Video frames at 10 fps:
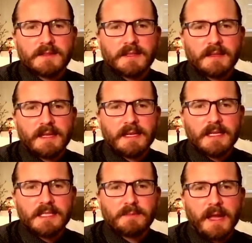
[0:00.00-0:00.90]
salinity
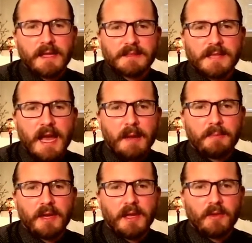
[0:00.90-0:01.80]
spike is
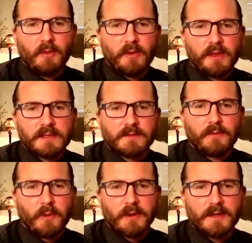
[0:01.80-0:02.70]
happening or this
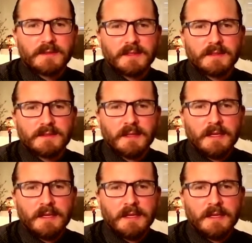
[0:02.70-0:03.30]
forest is